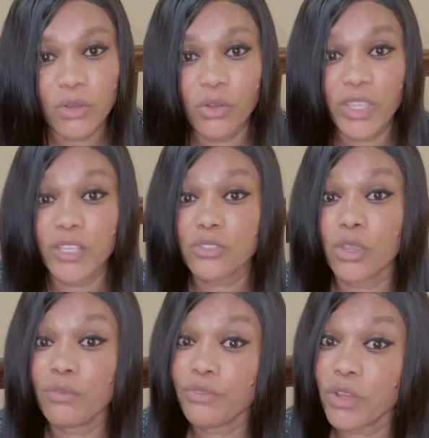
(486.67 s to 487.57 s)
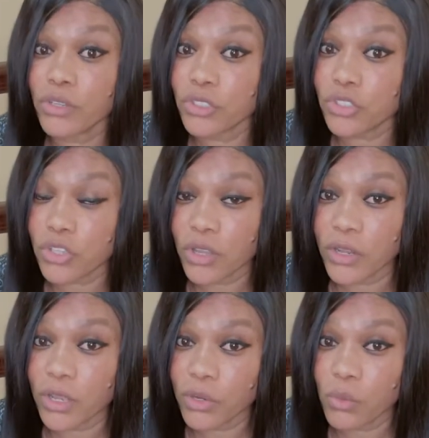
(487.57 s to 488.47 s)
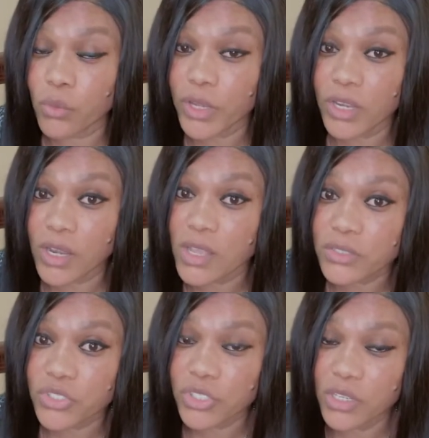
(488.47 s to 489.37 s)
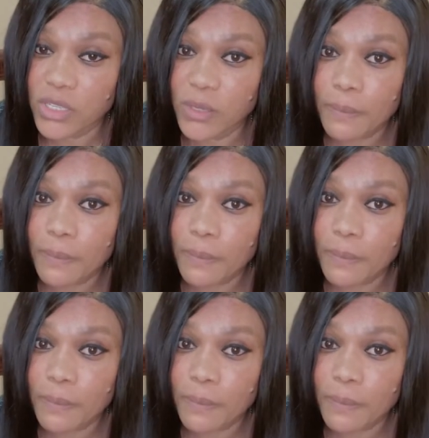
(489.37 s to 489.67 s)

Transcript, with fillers: Okay, so if you're on a, journey, on a weight loss journey,